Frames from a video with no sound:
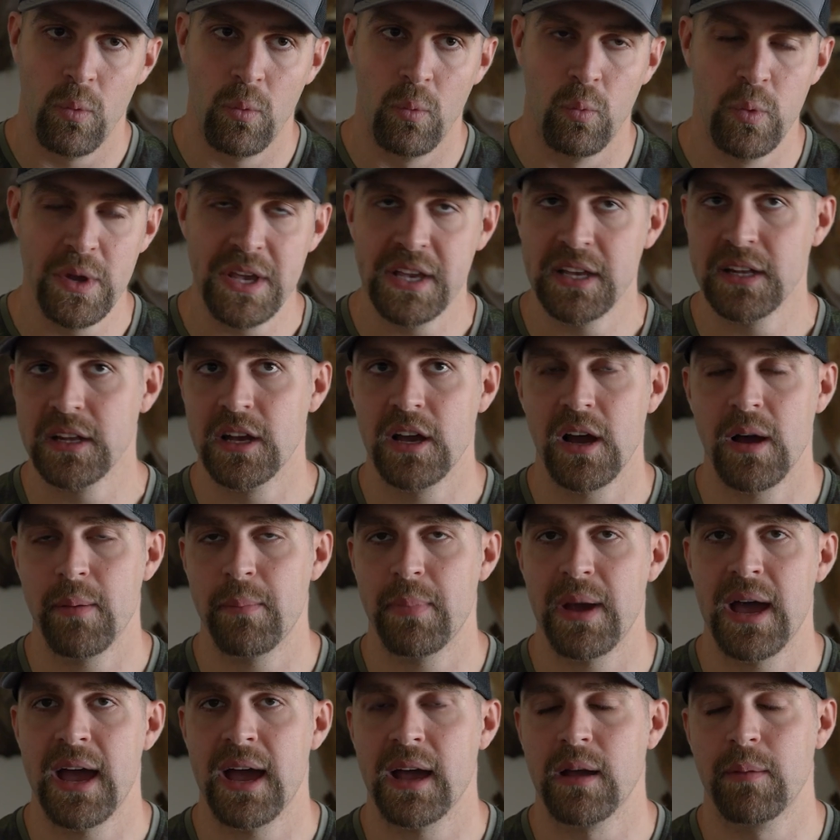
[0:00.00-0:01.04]
We can cut
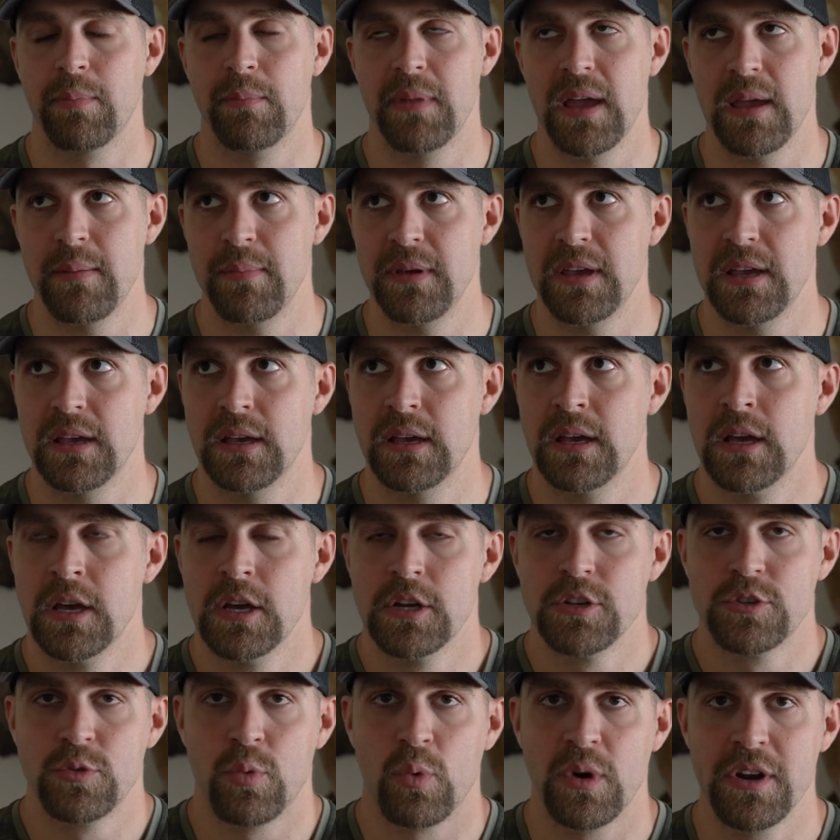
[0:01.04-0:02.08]
back maybe
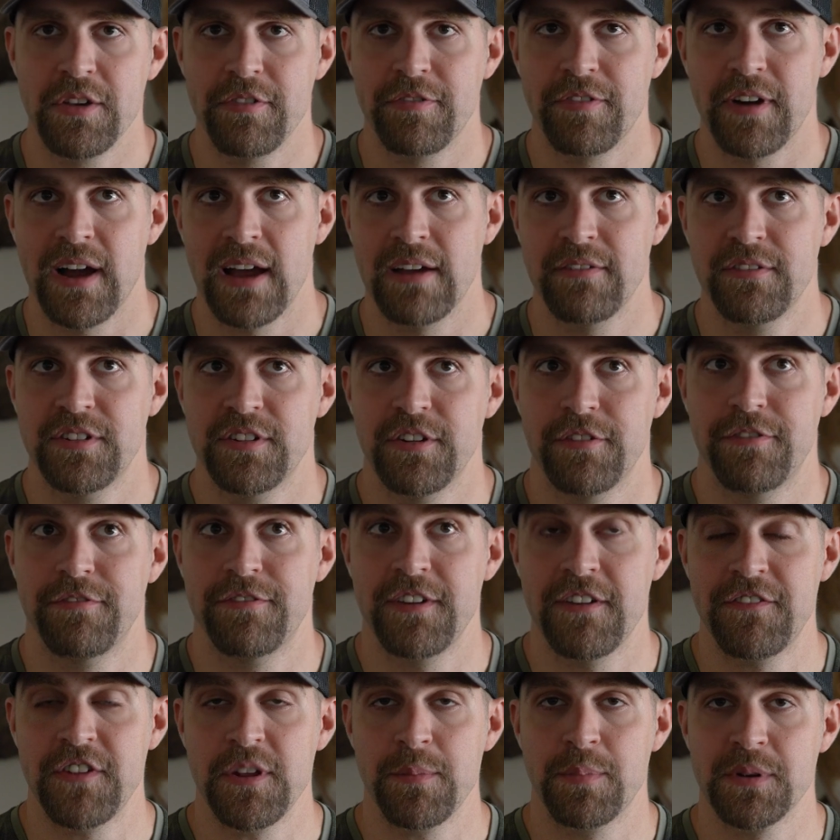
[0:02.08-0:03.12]
25 to
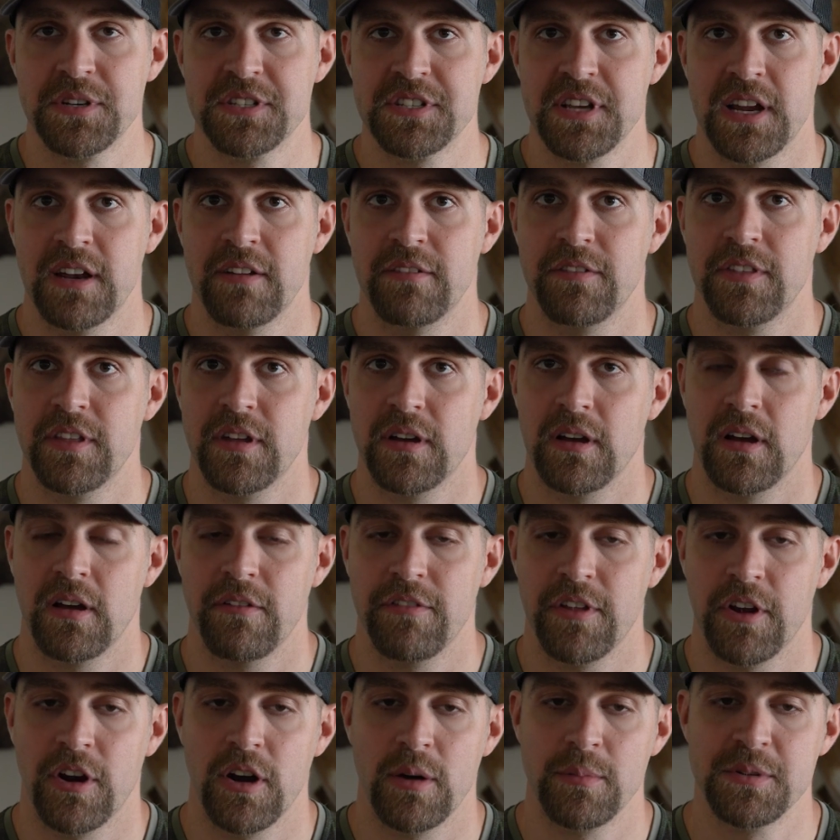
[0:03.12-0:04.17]
50% of
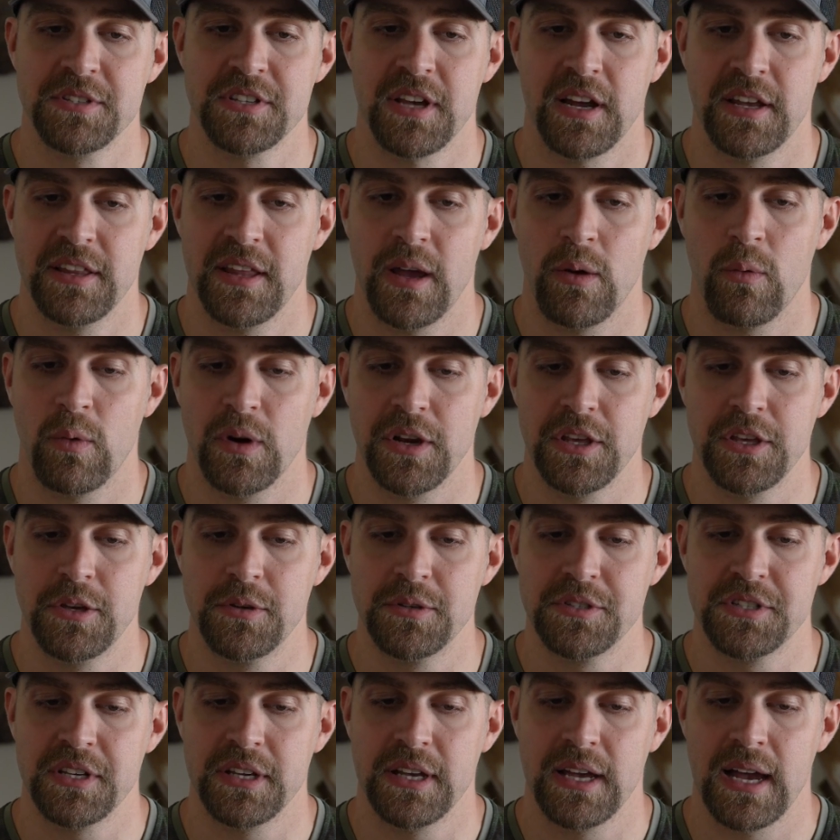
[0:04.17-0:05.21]
the herbicide that we're
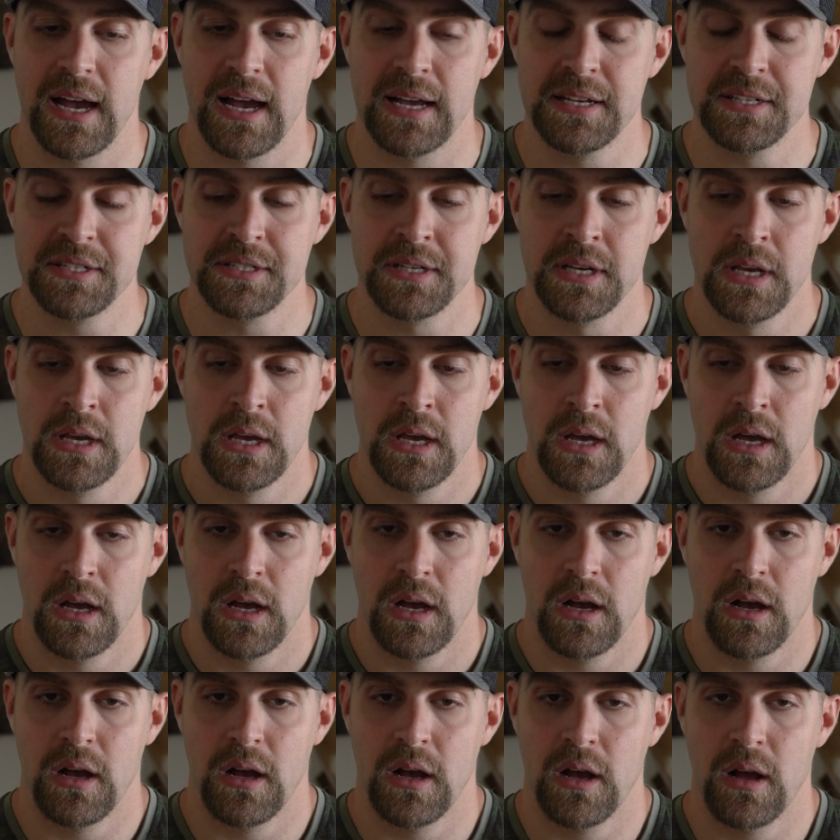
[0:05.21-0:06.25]
using, guys,
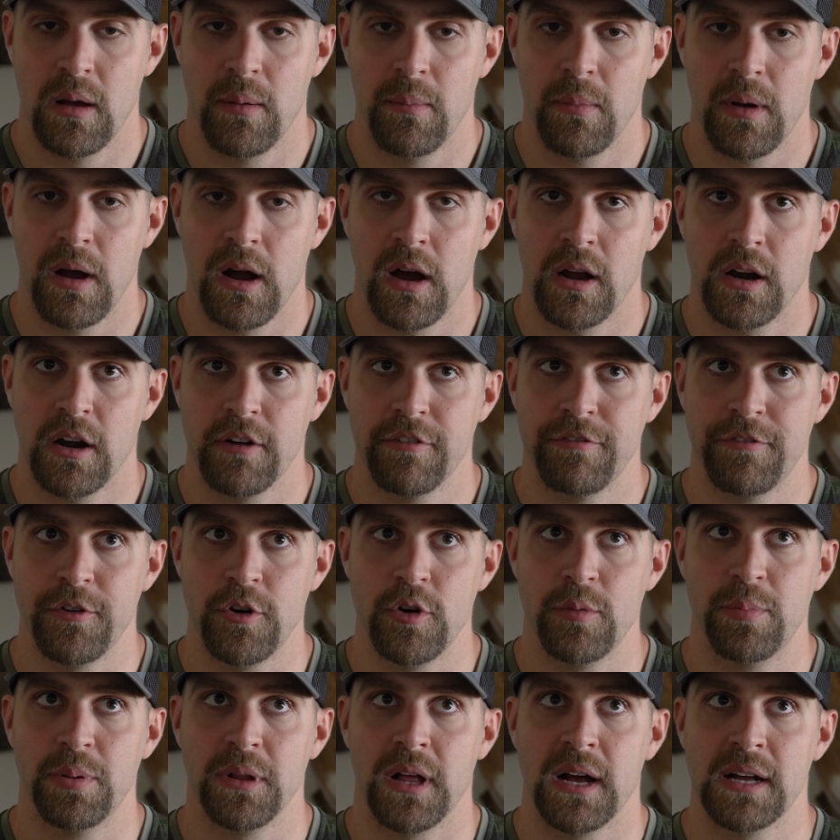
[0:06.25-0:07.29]
on our
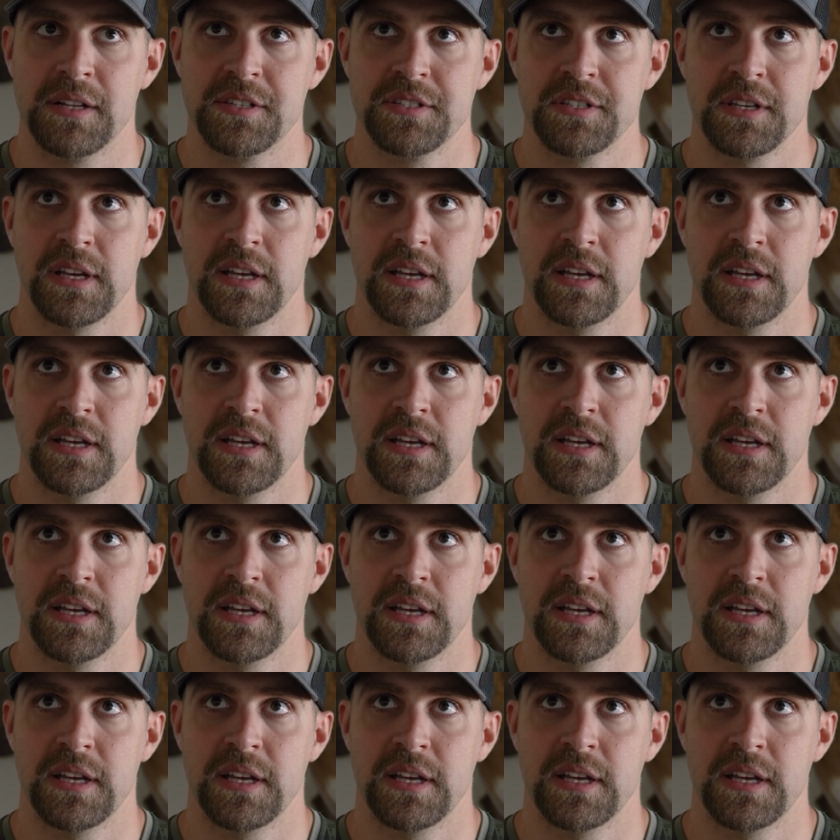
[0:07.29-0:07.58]
food plots.